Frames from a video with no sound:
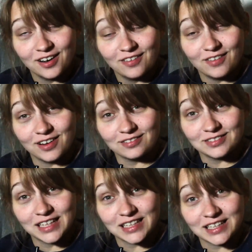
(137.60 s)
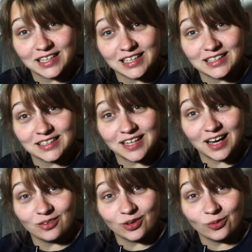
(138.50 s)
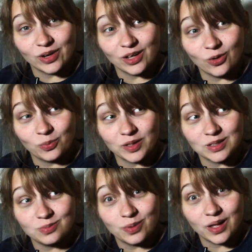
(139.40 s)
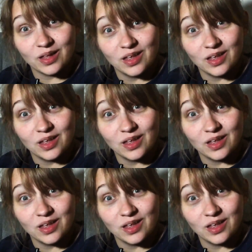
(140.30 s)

Well, technically, I don't know when it opened, but